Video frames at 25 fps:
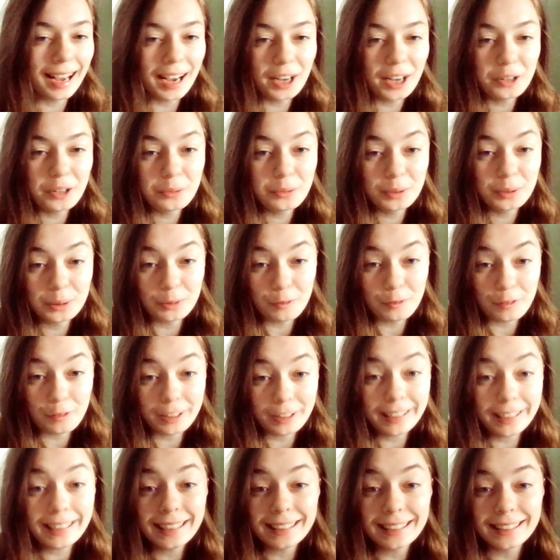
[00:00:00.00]
I will
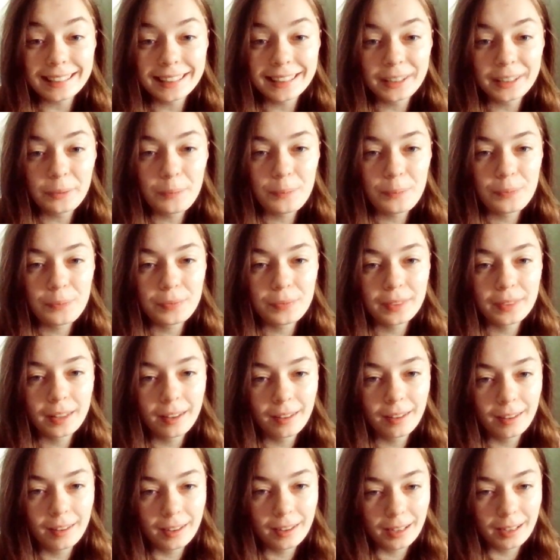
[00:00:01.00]
read
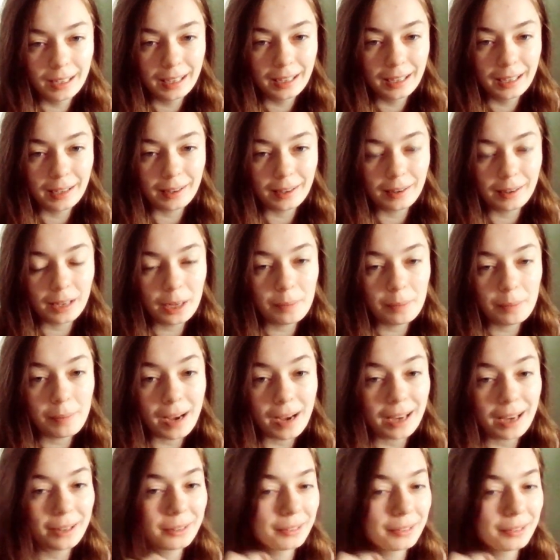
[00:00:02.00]

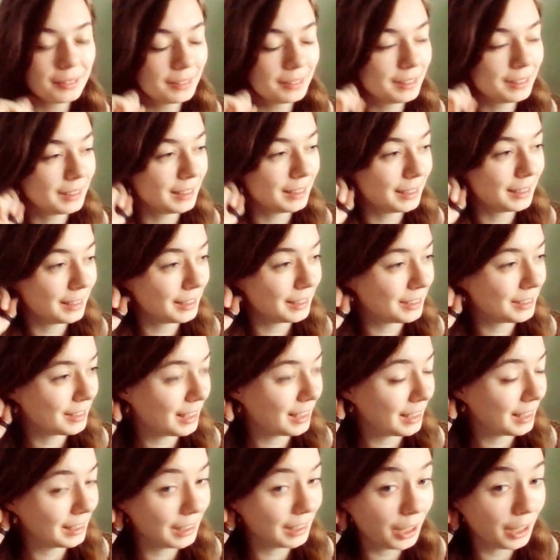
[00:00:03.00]
about a stately